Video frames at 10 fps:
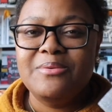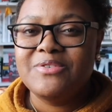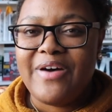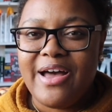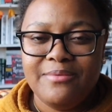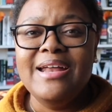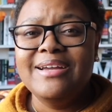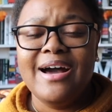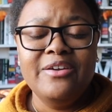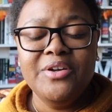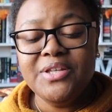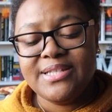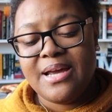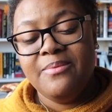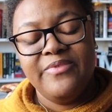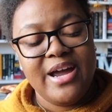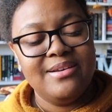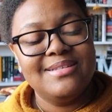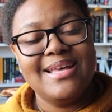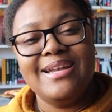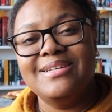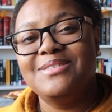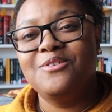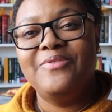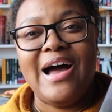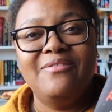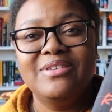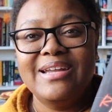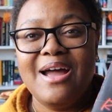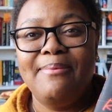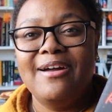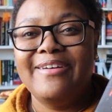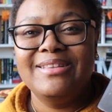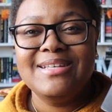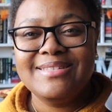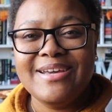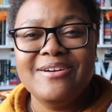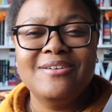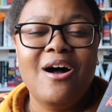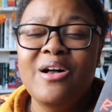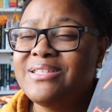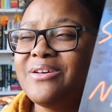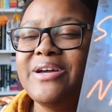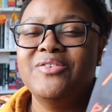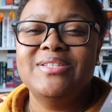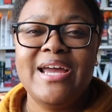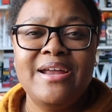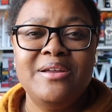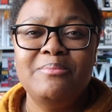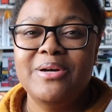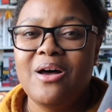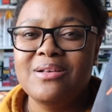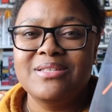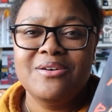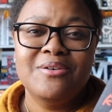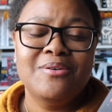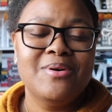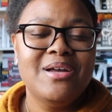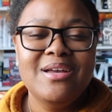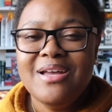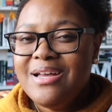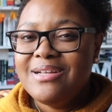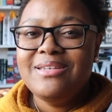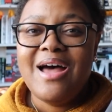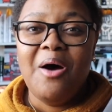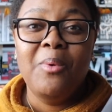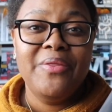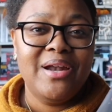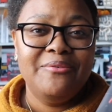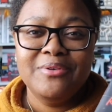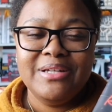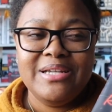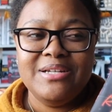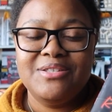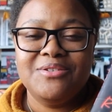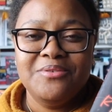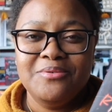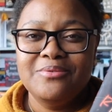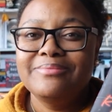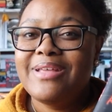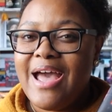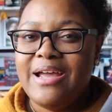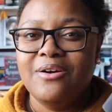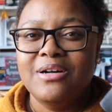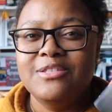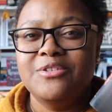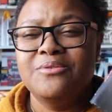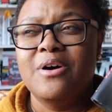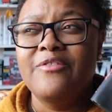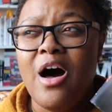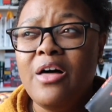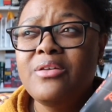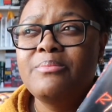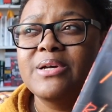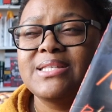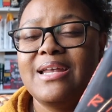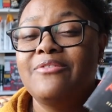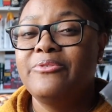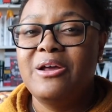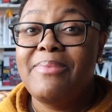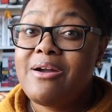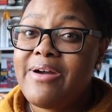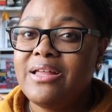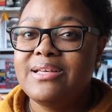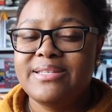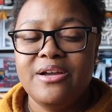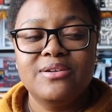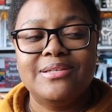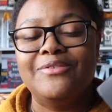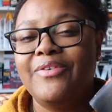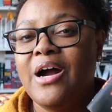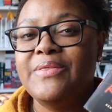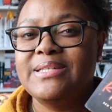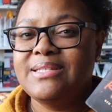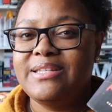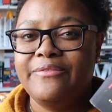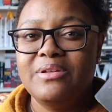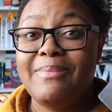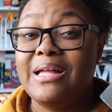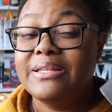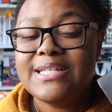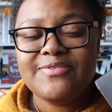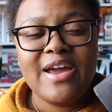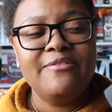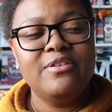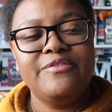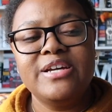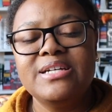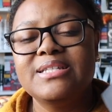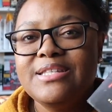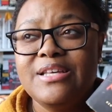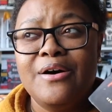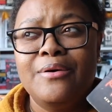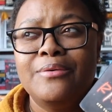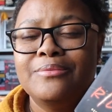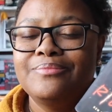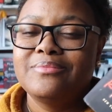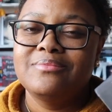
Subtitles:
fine. And kind of in the same vein as that is Survive the Night by Riley Sager. Also entertaining, but also not one that I really need to hang on to. Of all the books that I've read by Riley Sager so far, this is definitely my least favorite of his, so